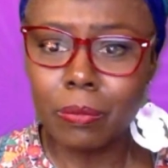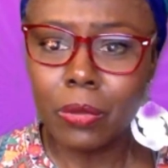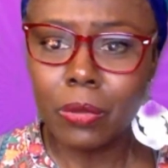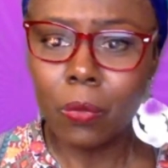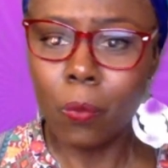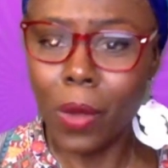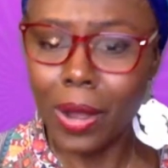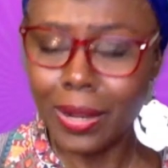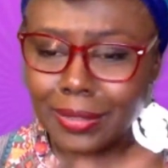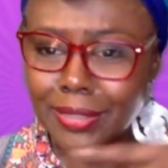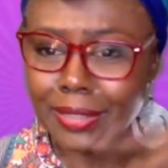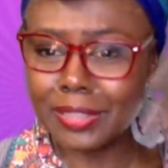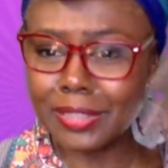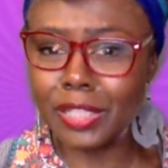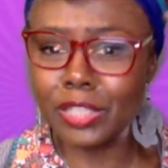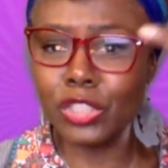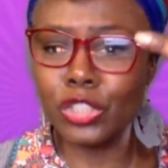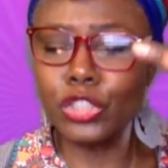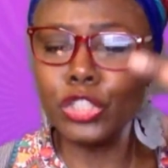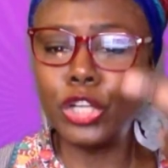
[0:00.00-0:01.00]
What does
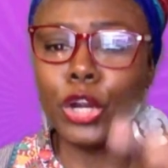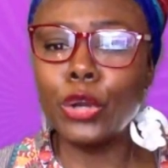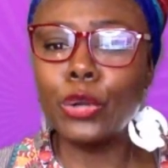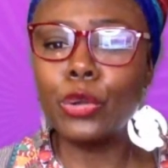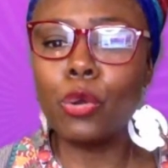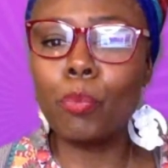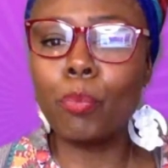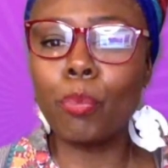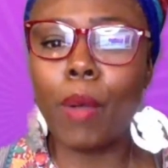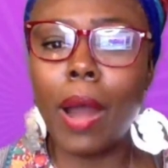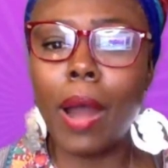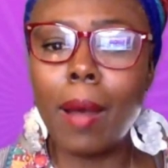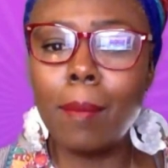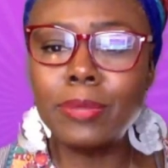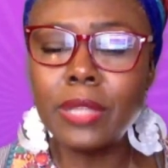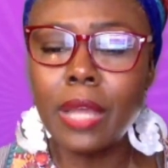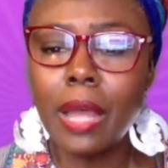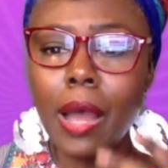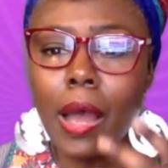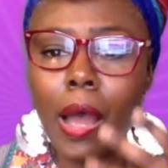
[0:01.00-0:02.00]
this journal prompt
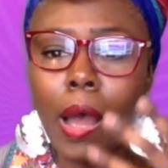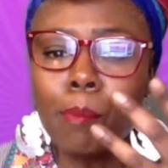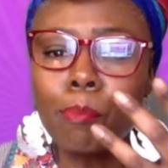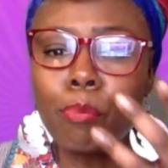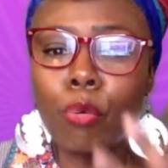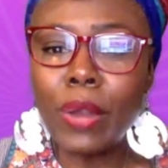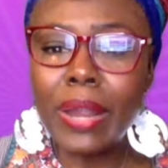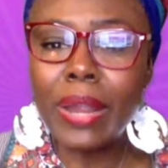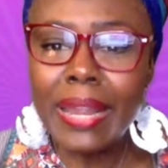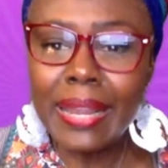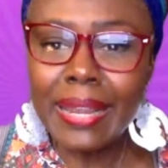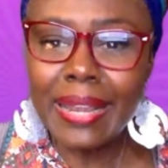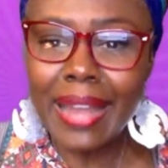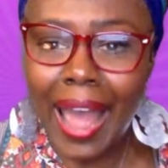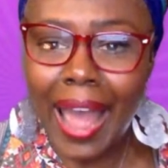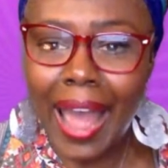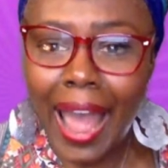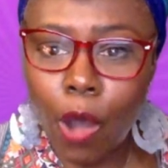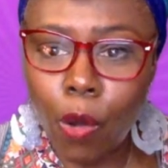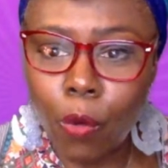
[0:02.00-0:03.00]
bring
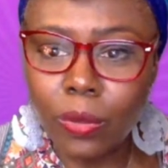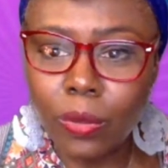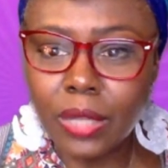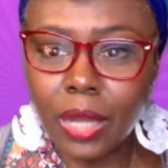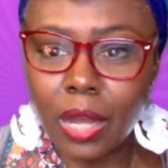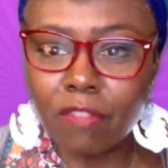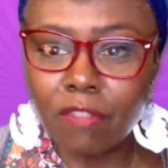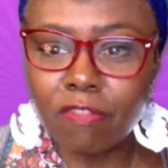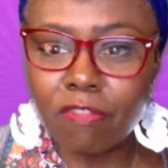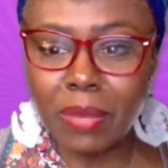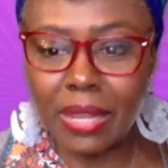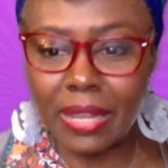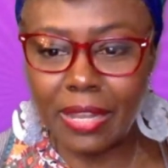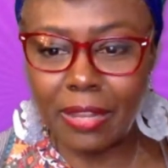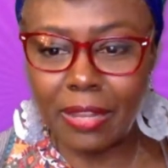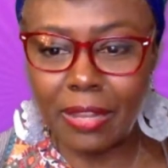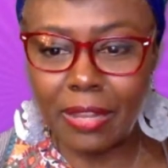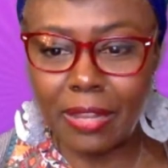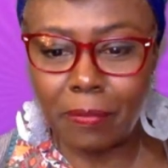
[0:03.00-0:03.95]
out of me?